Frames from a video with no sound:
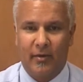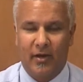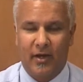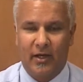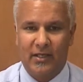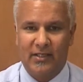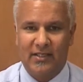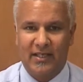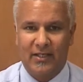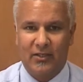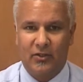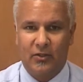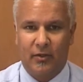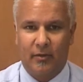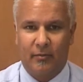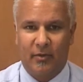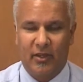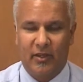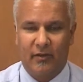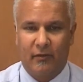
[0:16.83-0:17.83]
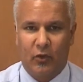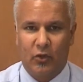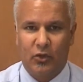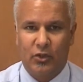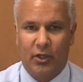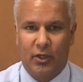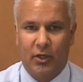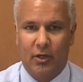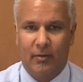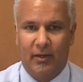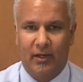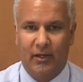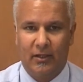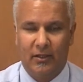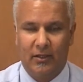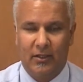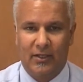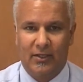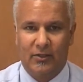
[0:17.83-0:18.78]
markets enter the month of October.